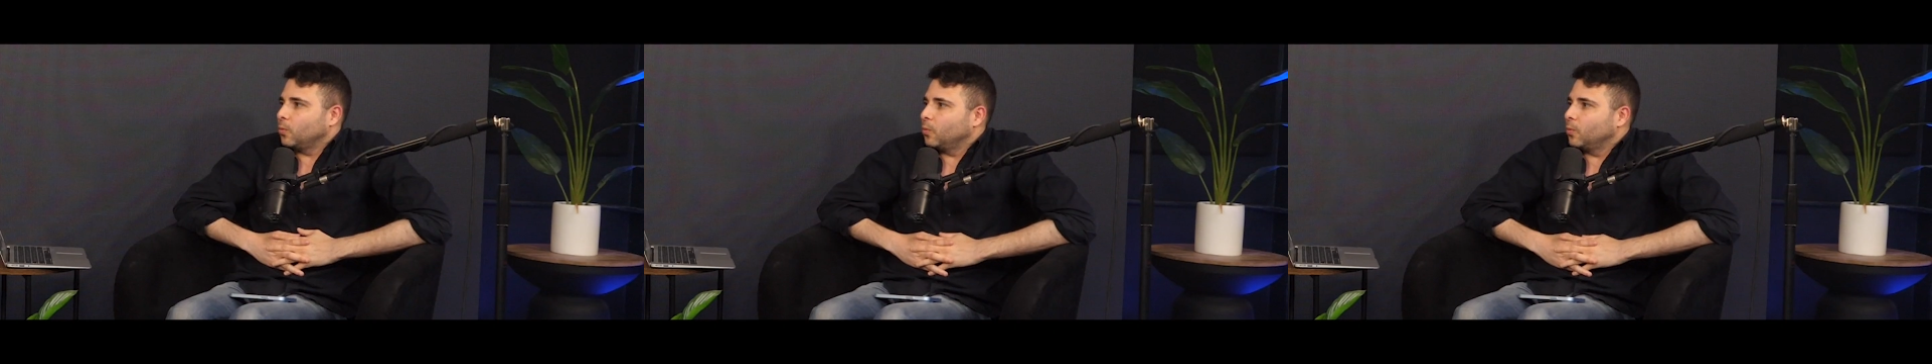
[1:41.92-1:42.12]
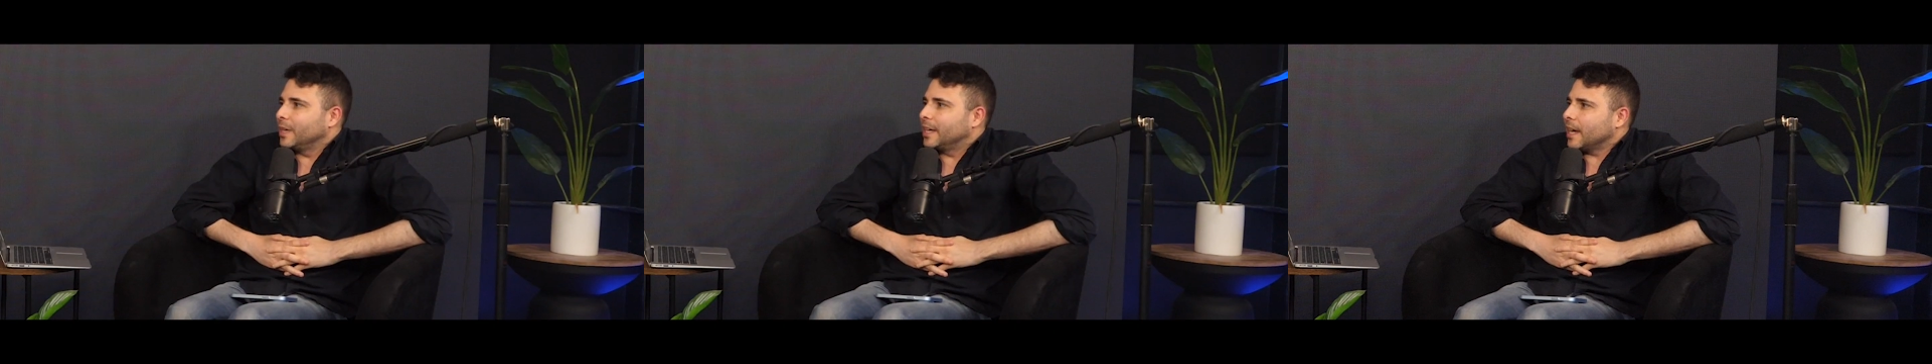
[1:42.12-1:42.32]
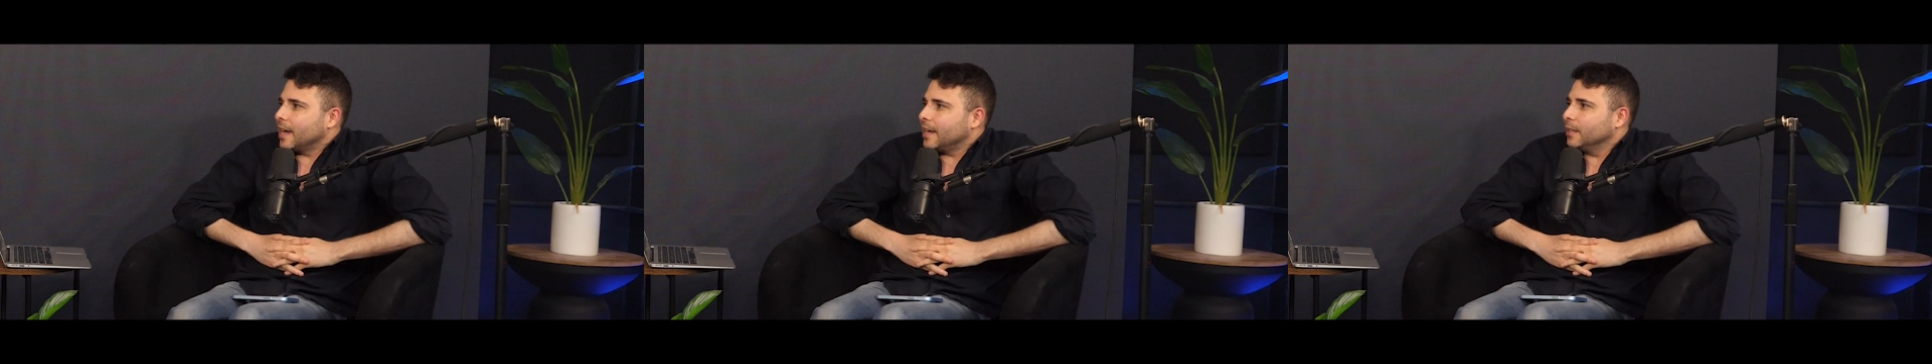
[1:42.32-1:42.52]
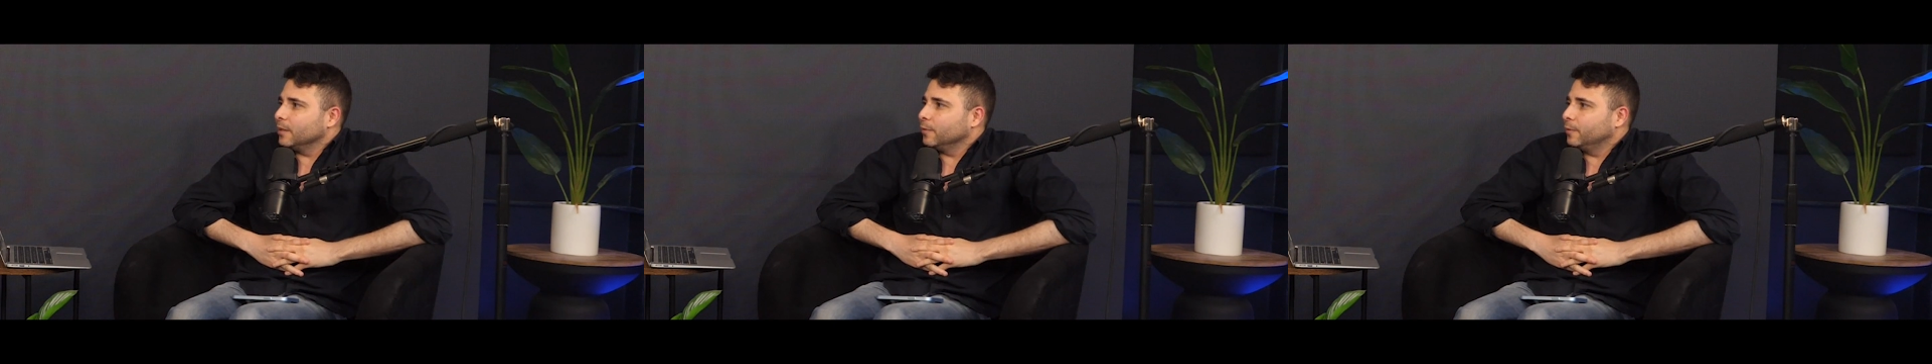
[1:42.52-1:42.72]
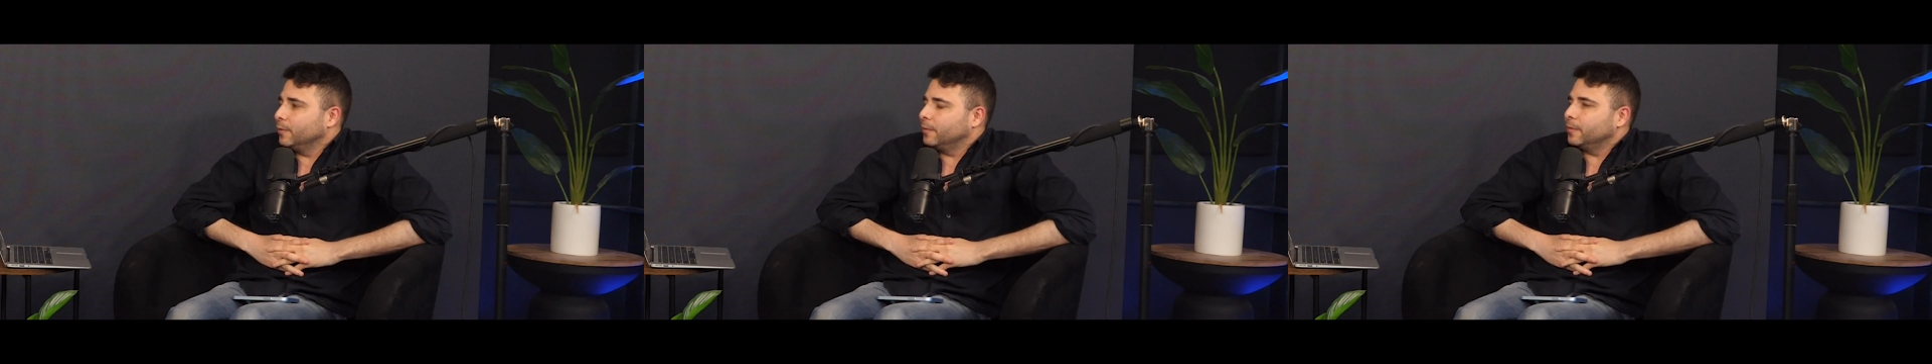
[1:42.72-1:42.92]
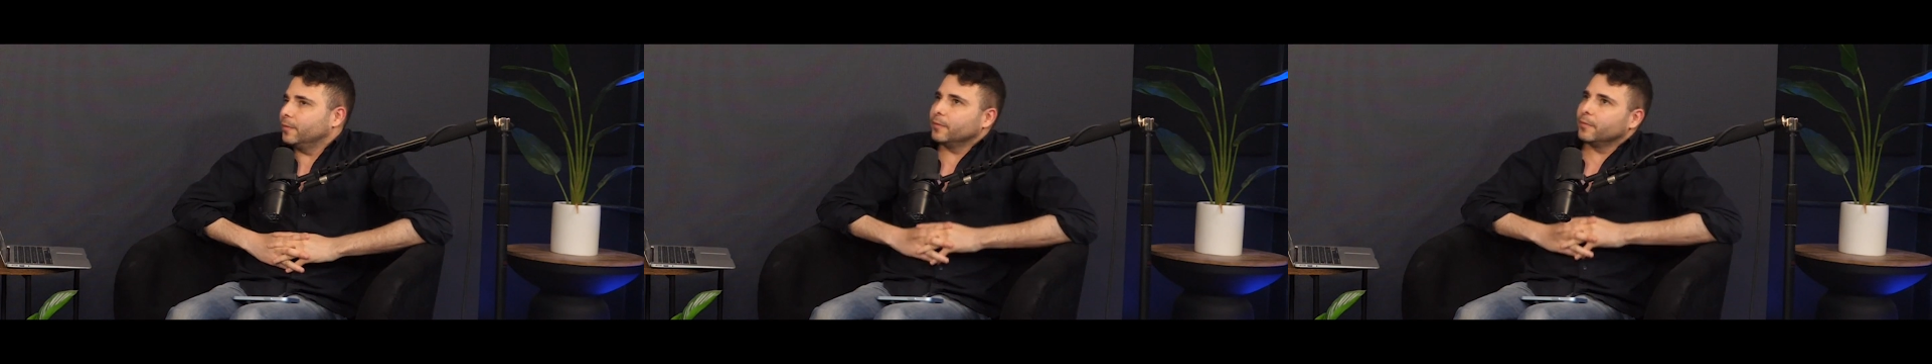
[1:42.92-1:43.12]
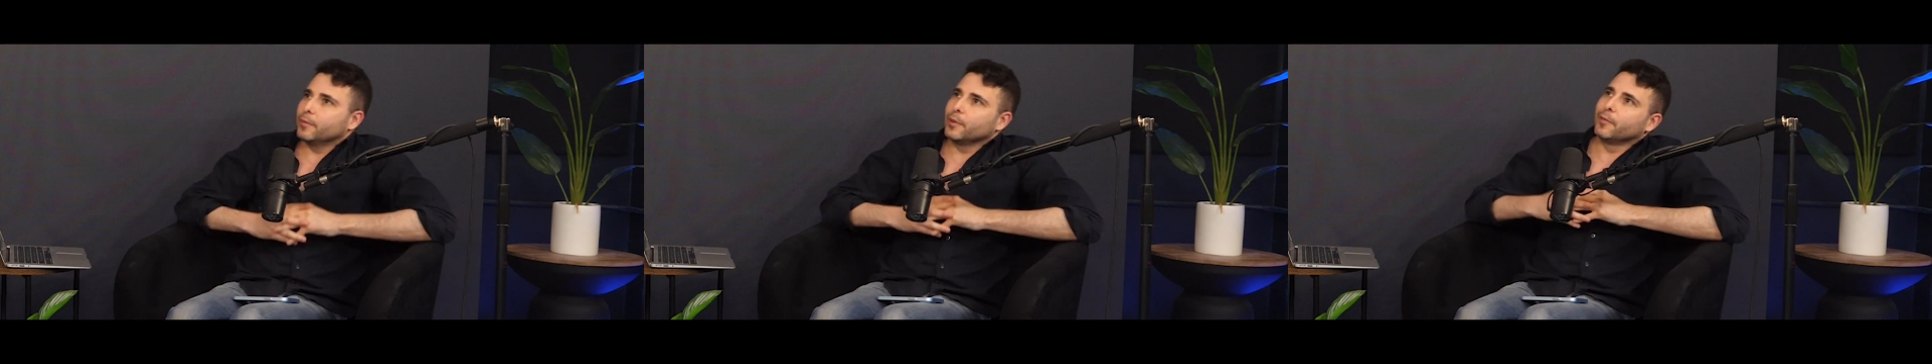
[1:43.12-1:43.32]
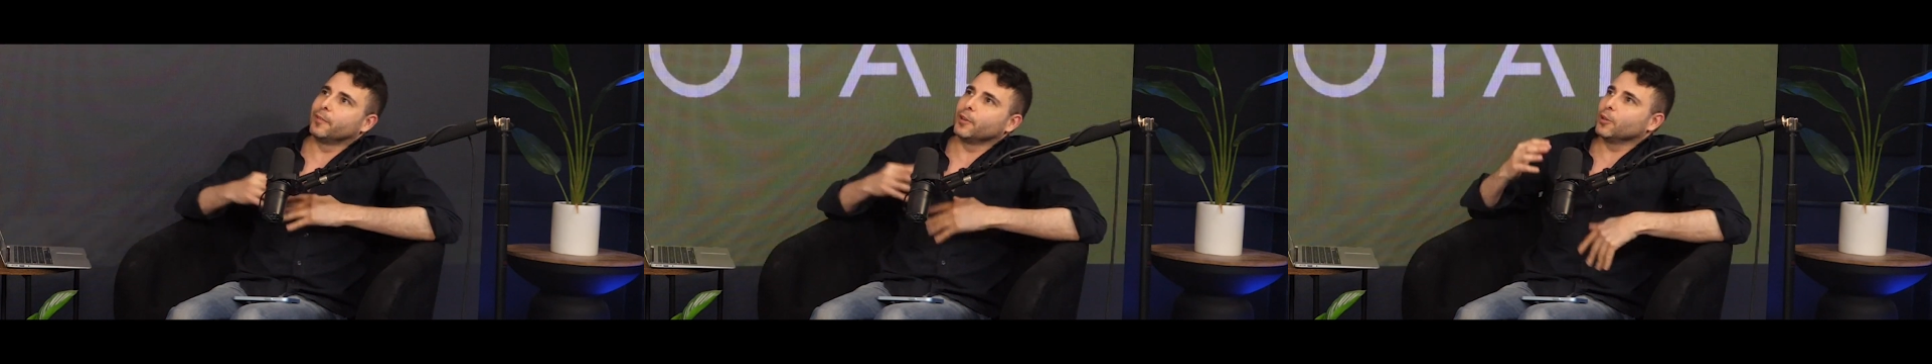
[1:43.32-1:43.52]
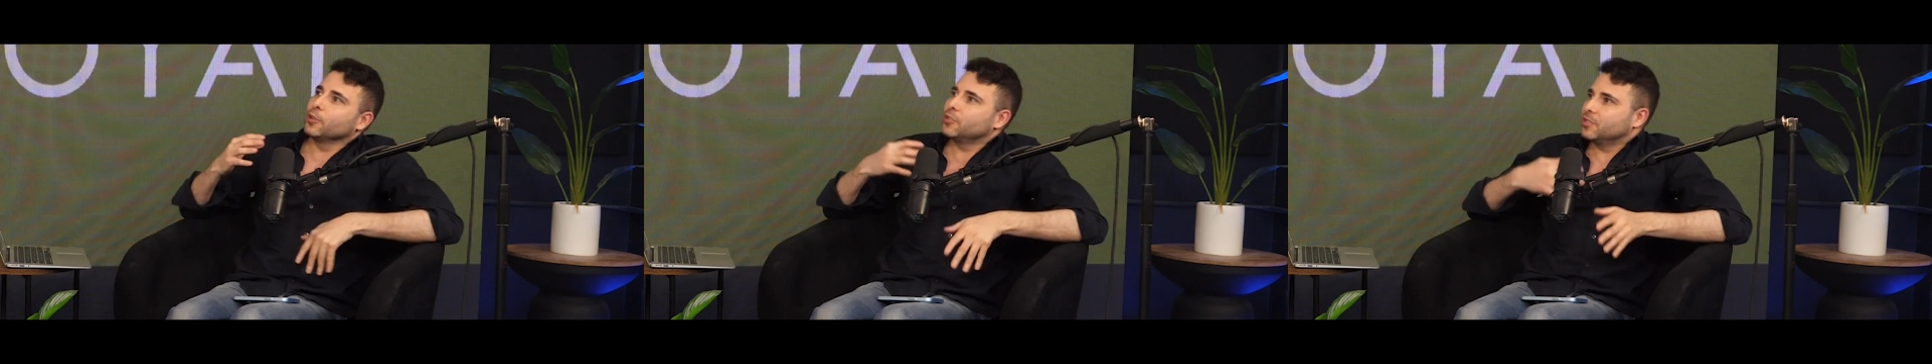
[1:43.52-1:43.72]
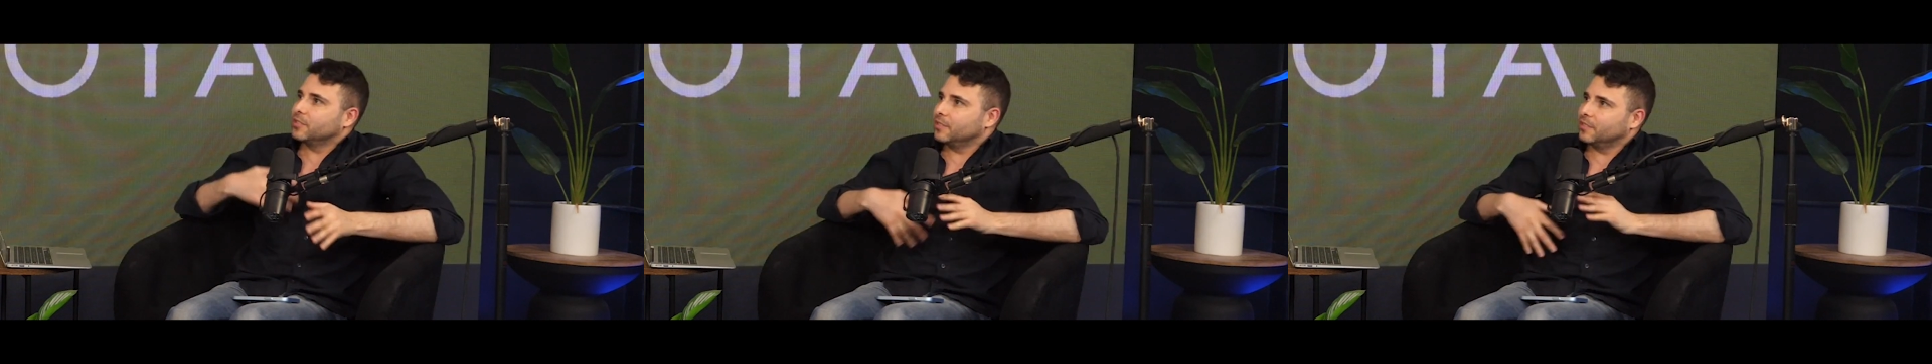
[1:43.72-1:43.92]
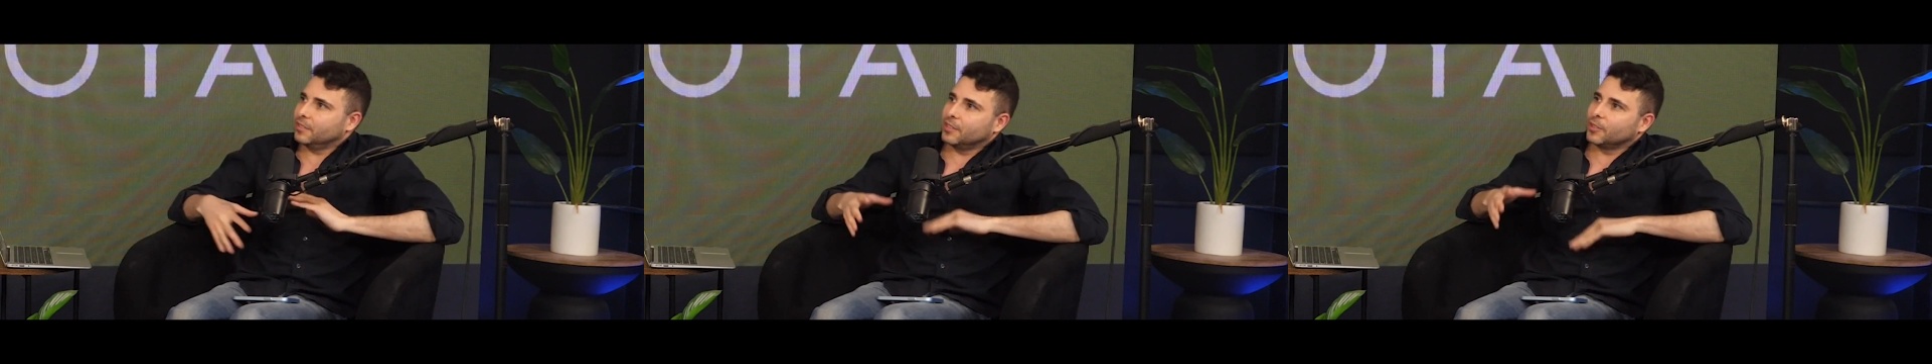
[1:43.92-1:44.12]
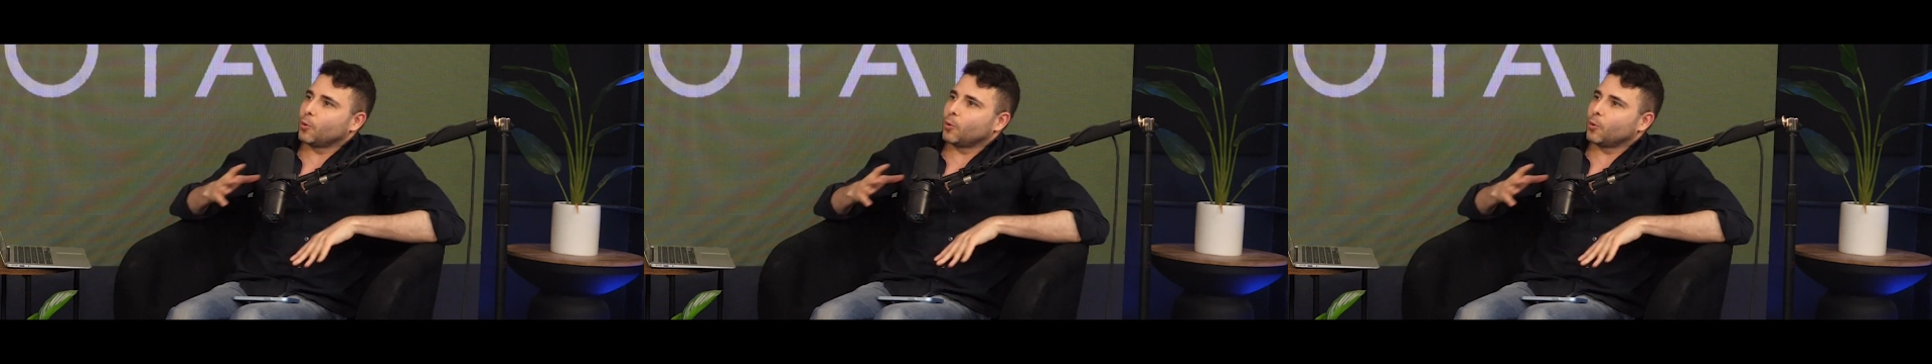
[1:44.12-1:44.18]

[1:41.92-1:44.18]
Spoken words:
We kind of reversed the